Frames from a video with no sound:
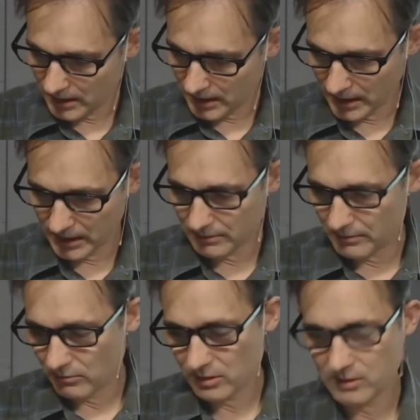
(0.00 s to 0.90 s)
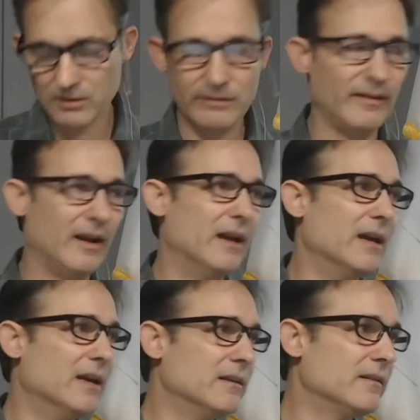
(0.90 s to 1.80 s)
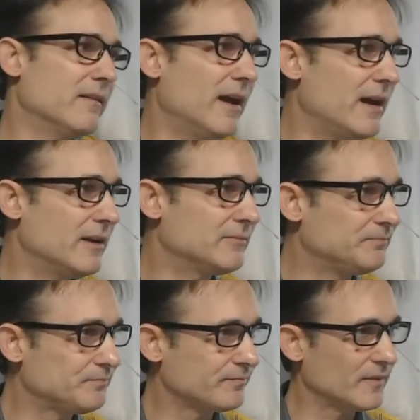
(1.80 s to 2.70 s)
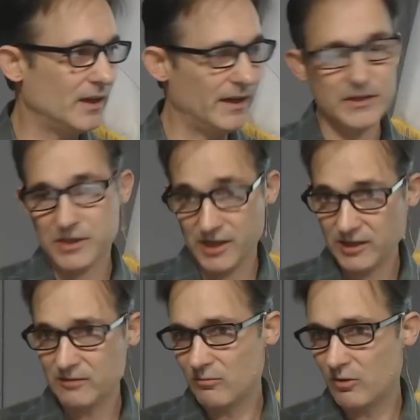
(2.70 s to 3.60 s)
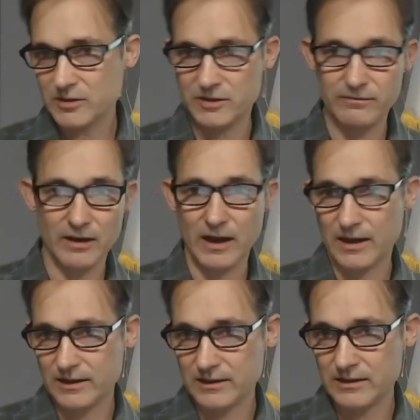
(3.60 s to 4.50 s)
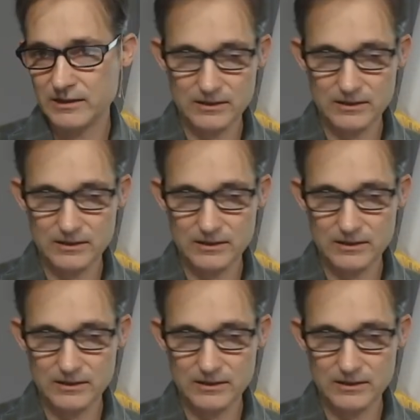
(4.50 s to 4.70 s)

and we're going to find that his kingdom was divided